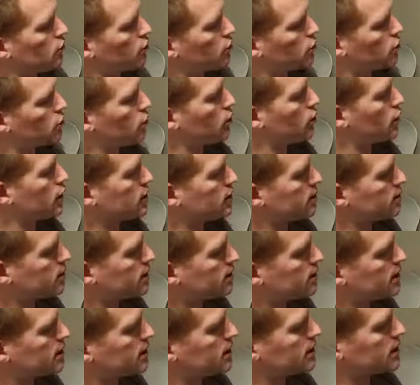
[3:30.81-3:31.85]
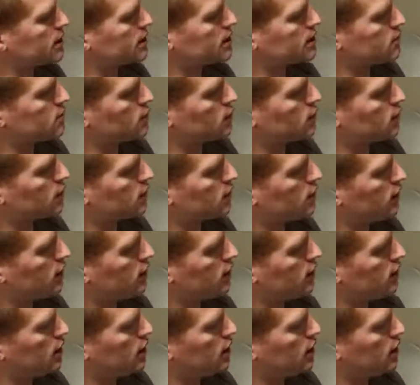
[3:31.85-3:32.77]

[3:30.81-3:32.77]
You don't want them to see this move.